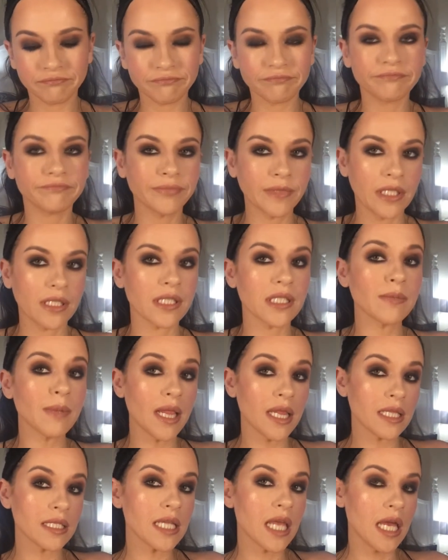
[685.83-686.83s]
which is really
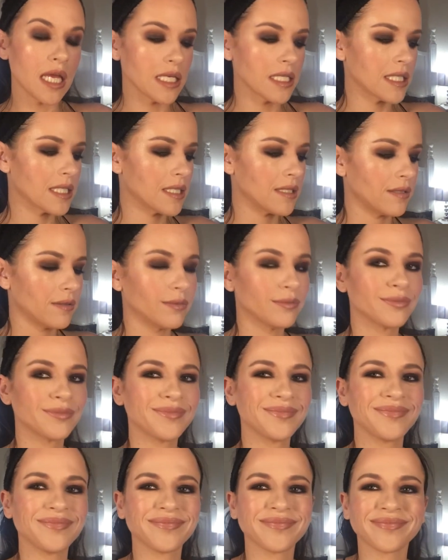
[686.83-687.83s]
nice, so it doesn't dry your
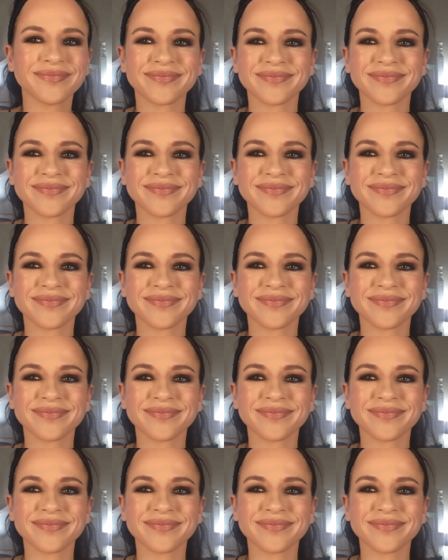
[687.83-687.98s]
skin out.